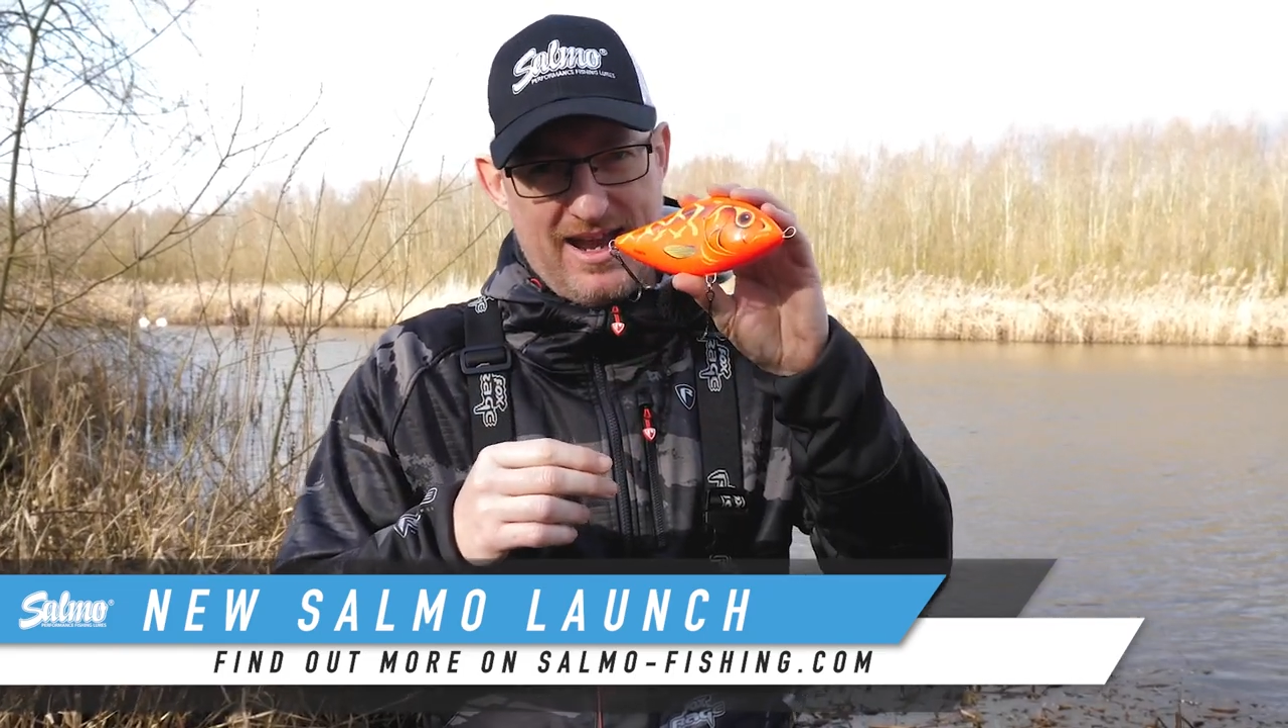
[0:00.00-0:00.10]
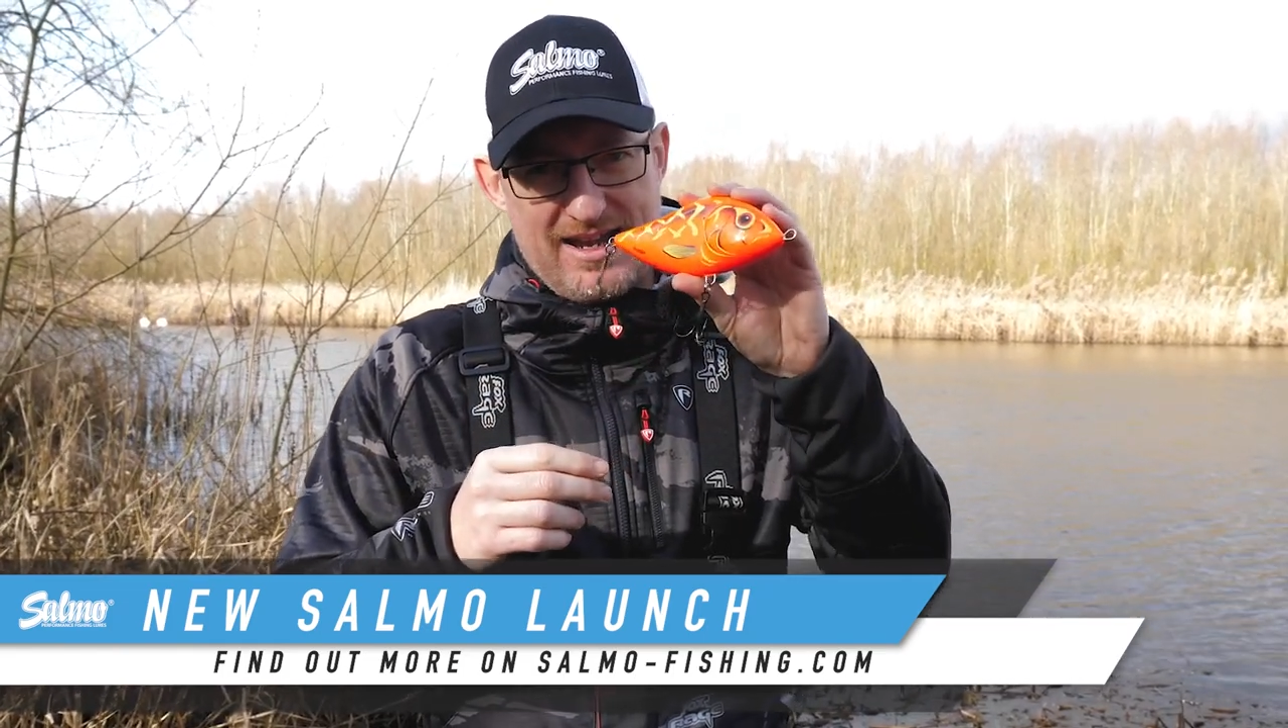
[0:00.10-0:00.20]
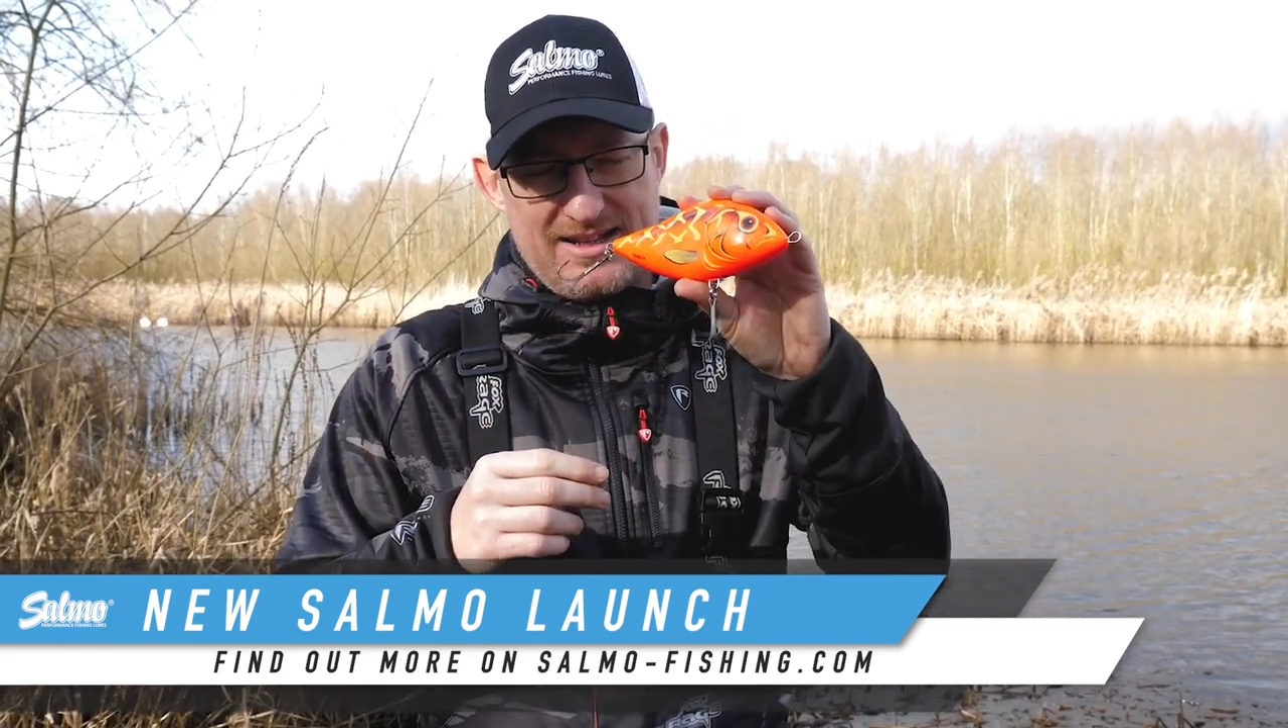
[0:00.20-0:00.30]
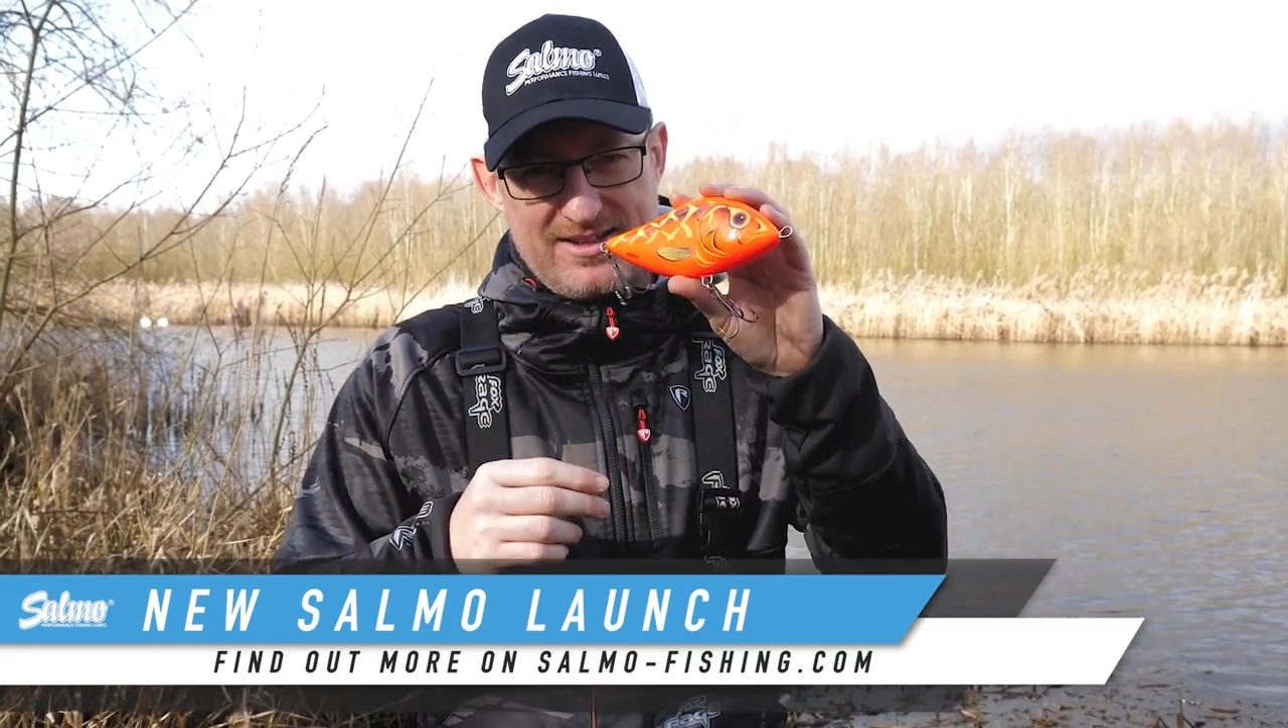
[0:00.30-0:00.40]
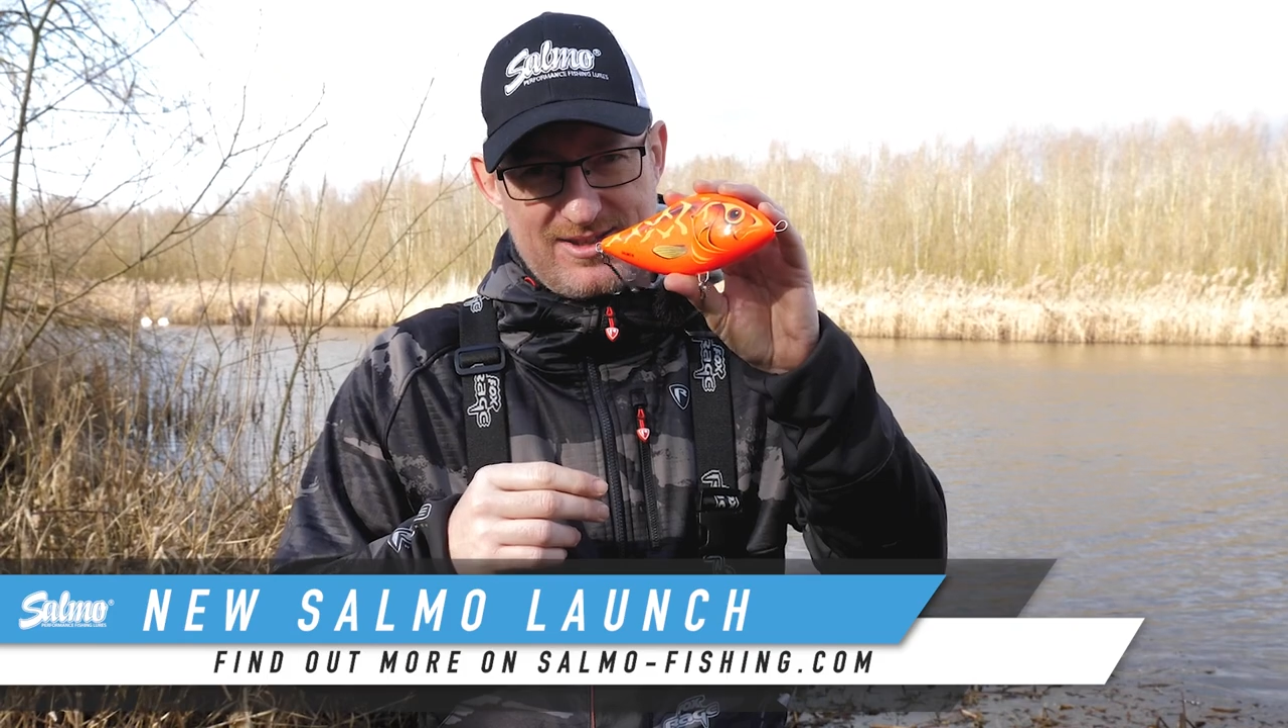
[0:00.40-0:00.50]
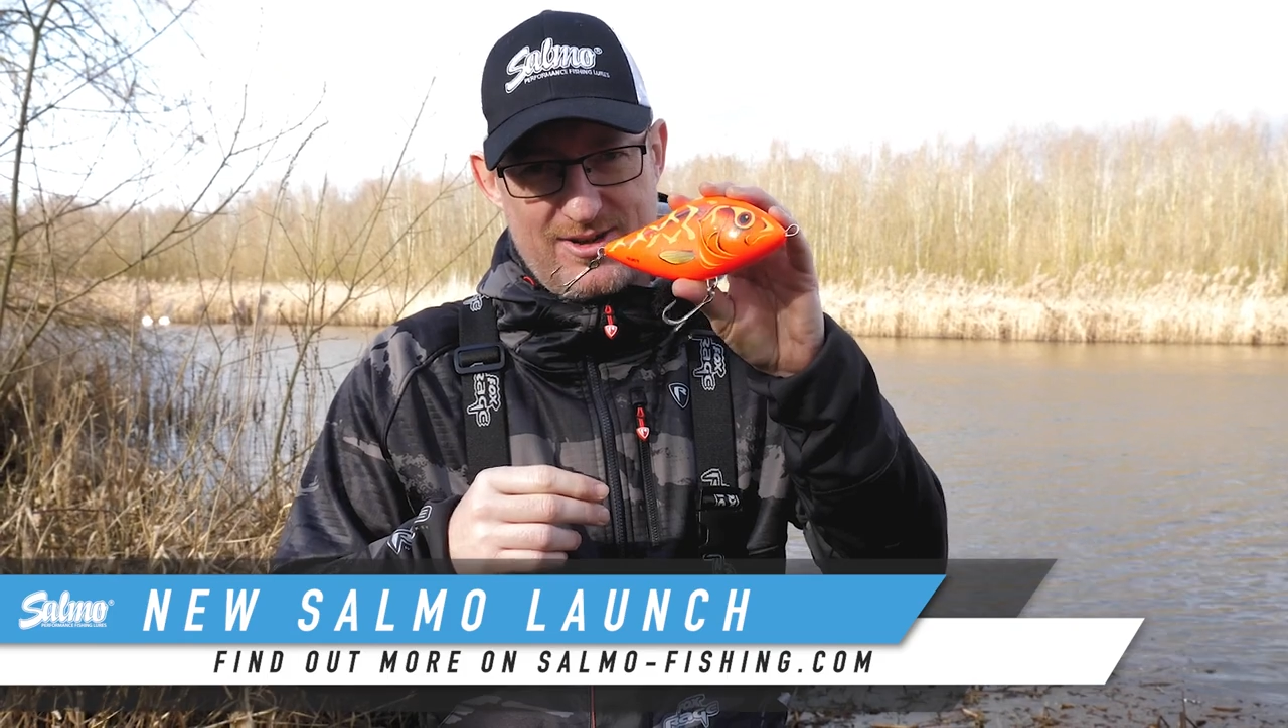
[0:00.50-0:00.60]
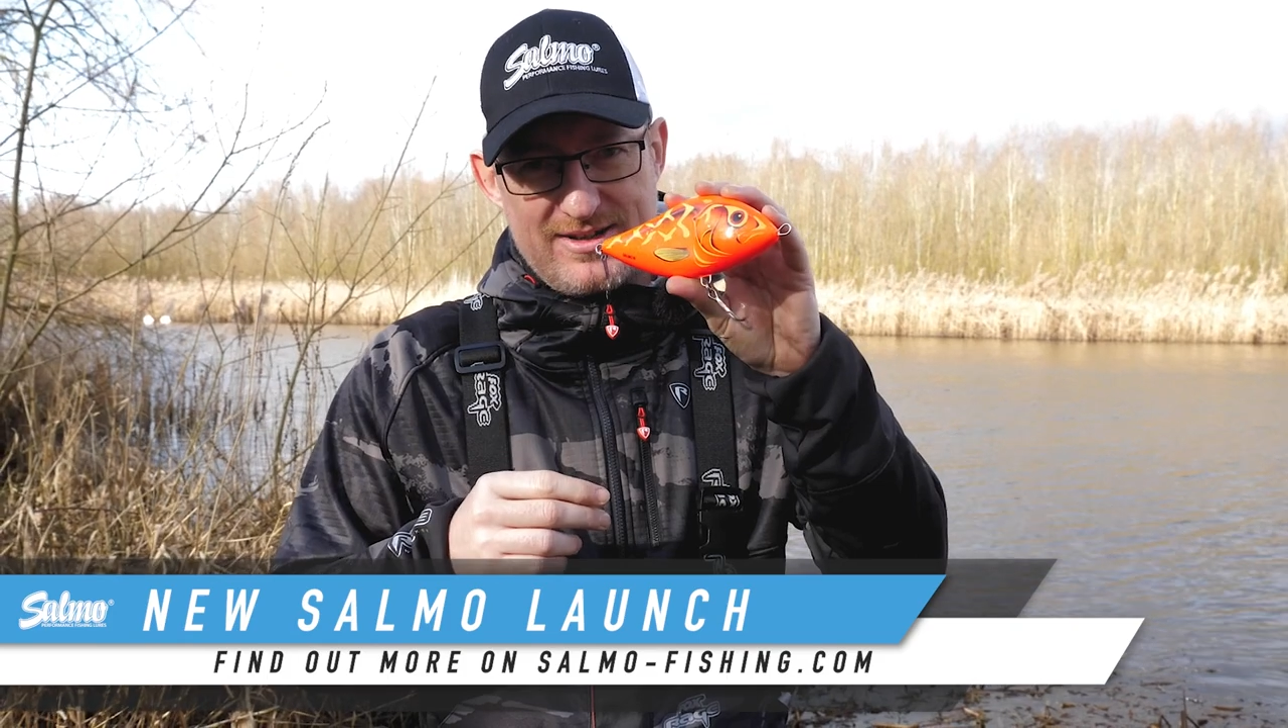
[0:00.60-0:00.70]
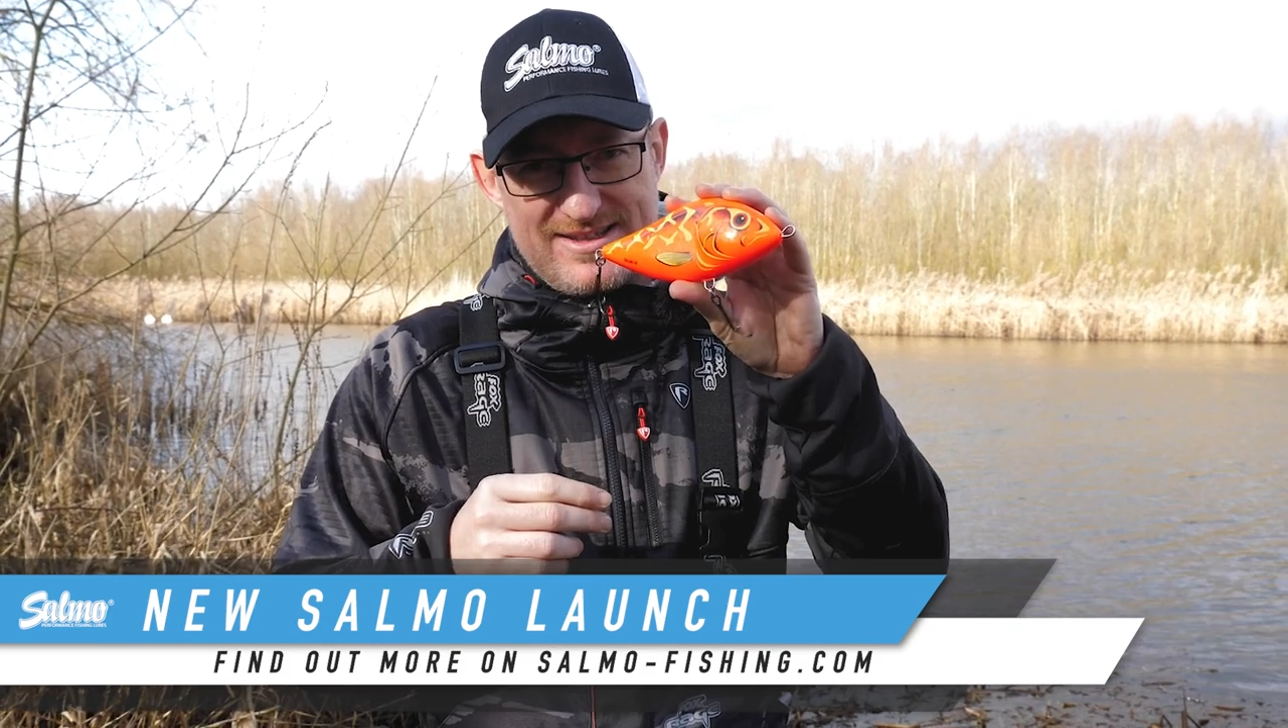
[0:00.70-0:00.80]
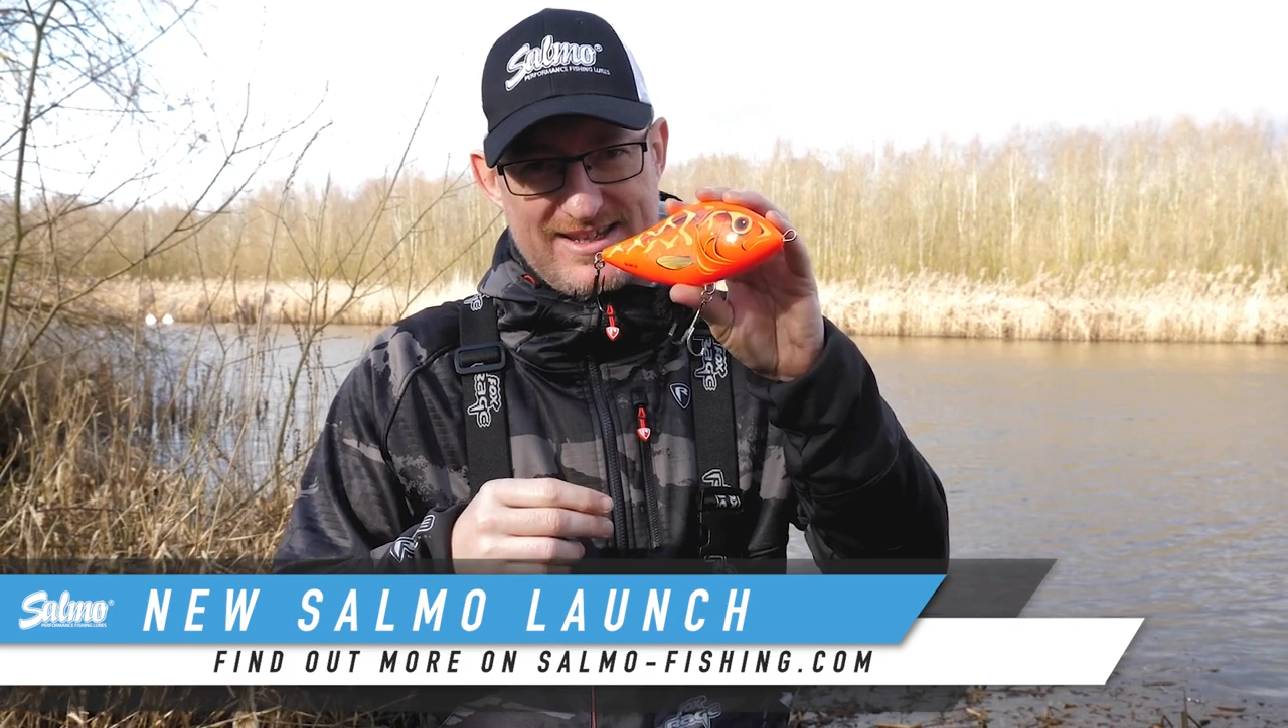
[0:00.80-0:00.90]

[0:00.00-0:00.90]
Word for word: And in the Slider